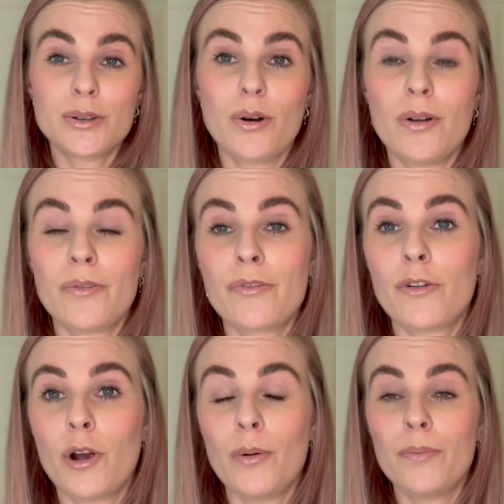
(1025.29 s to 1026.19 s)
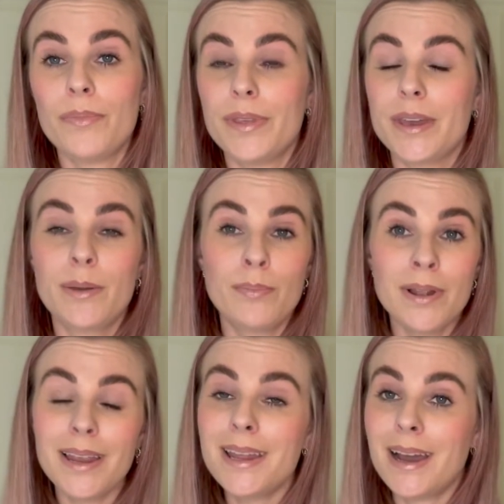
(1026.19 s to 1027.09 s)
gone from the
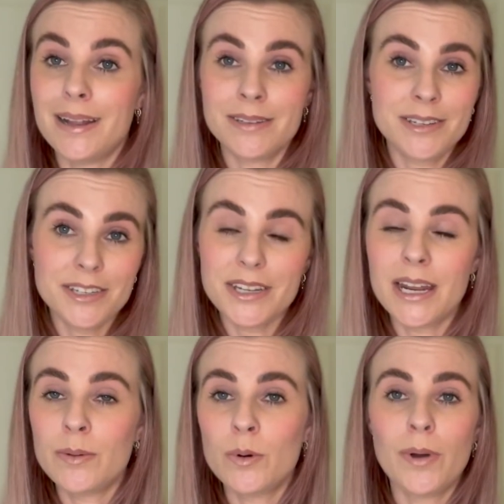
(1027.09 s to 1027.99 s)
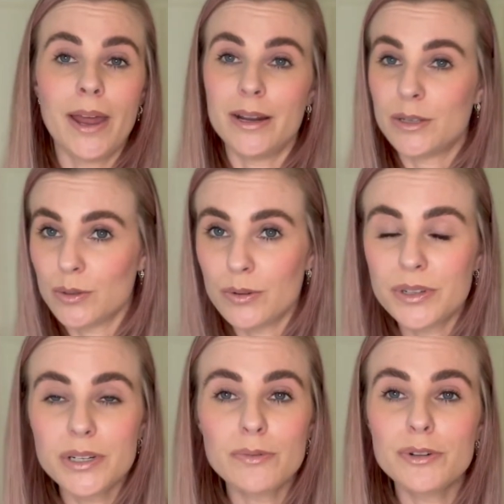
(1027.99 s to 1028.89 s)
completely unsustainable and
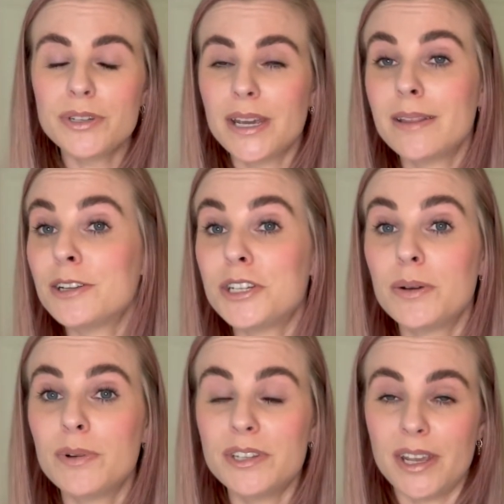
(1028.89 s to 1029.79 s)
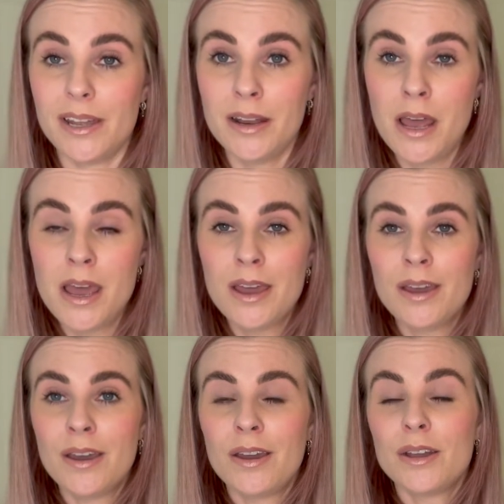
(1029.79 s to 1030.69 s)
exhausting routine that she was in
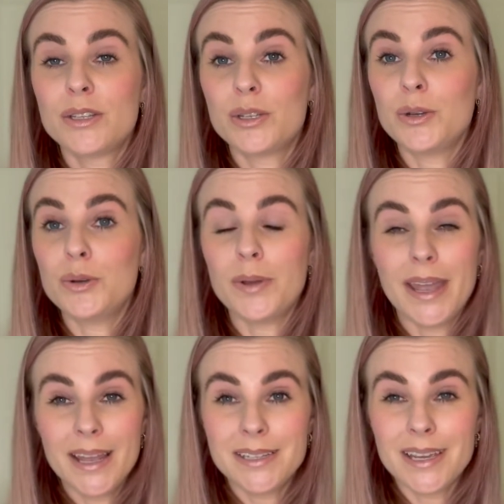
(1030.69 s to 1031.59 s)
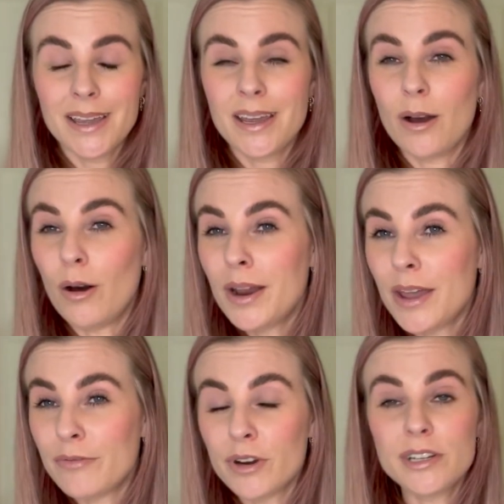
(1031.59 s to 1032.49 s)
to eating on
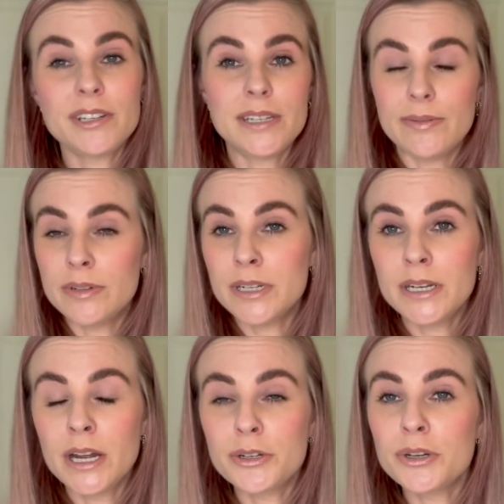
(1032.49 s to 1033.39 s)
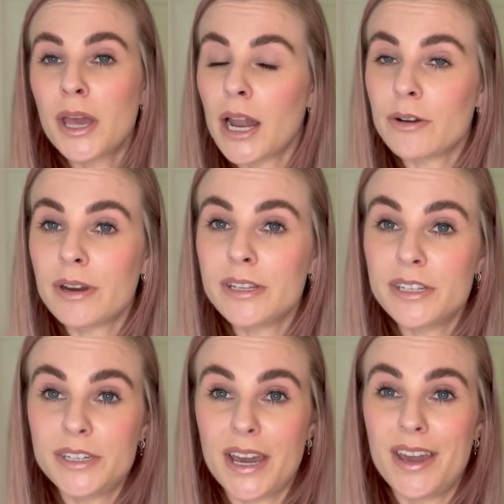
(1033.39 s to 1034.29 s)
average 1,700 calories a
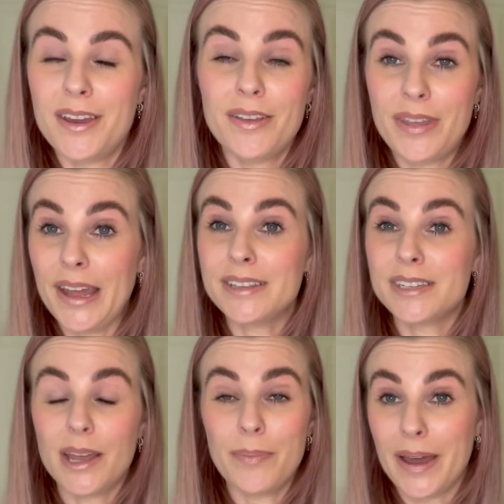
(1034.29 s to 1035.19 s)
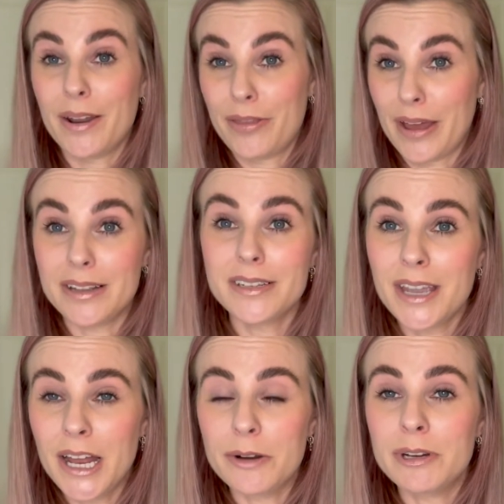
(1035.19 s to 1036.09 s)
day. That's about 1,000
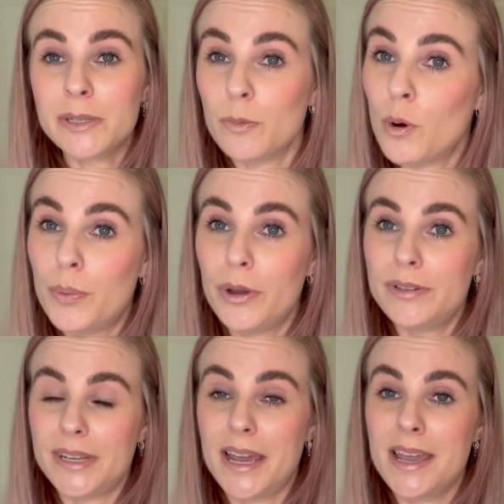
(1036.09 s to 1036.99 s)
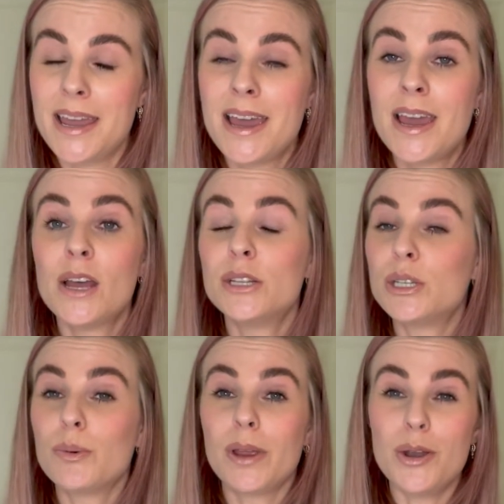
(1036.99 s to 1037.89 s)
calories more per day.
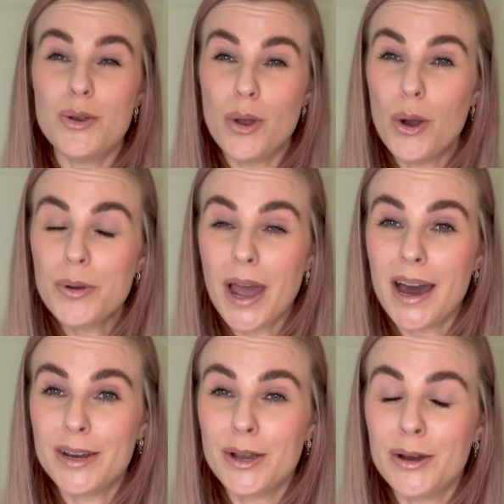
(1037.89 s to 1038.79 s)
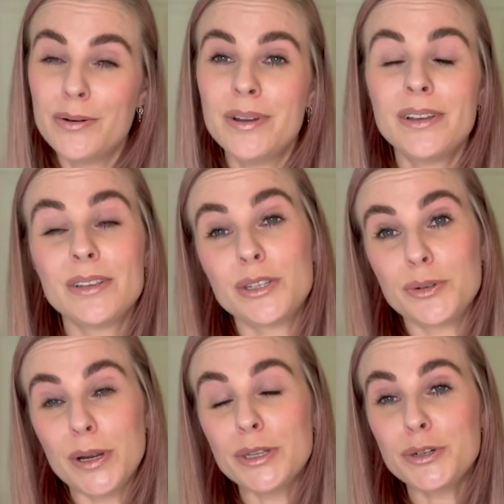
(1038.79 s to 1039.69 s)
Doing no cardio,
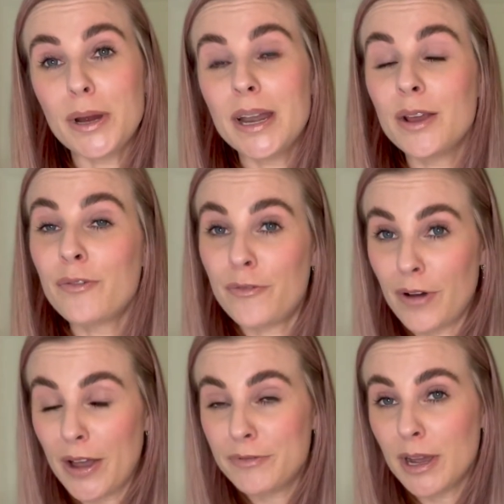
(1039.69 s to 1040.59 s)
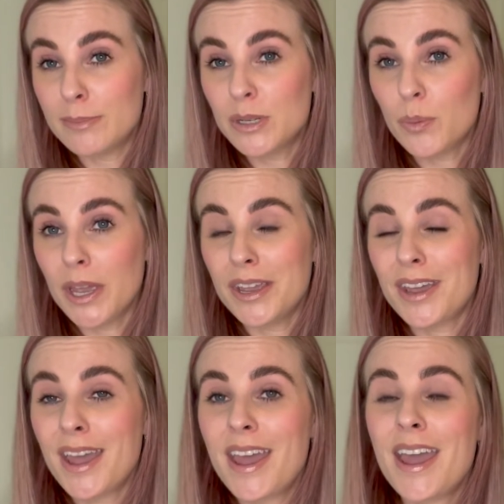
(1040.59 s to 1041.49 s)
strength training 5 times a
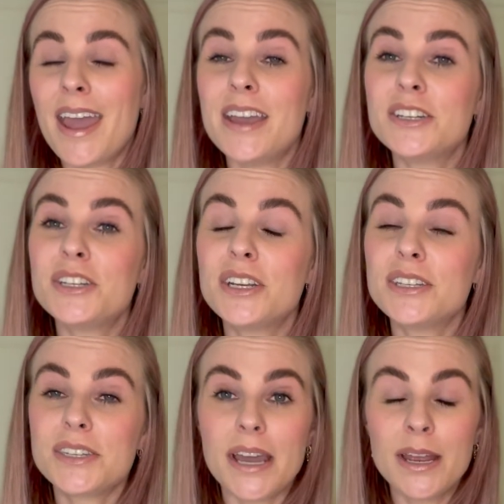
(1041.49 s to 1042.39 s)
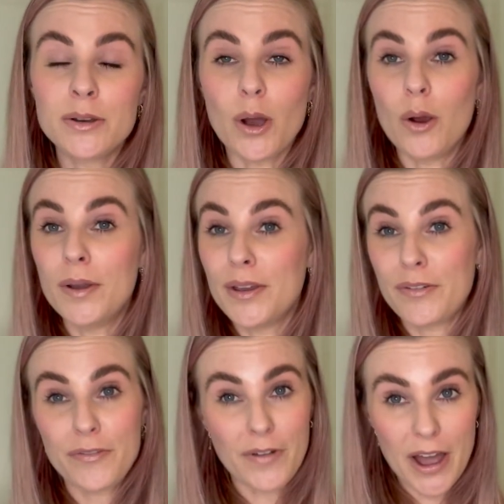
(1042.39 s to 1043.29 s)
week, and she has gained only
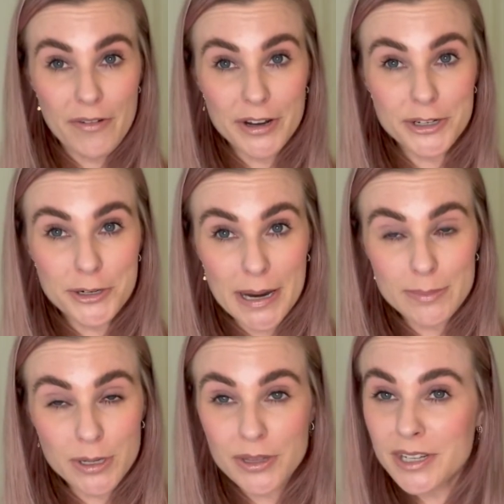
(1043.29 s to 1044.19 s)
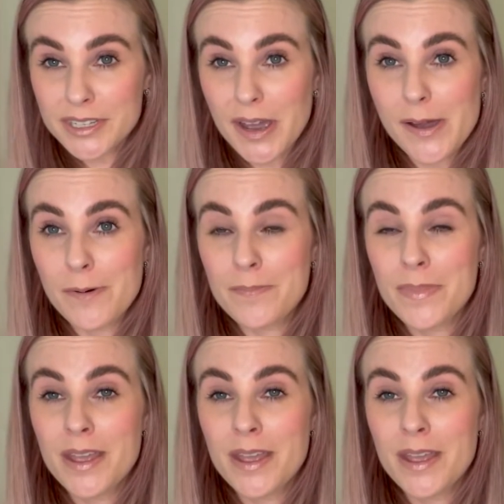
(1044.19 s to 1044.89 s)
500 grams on the scale.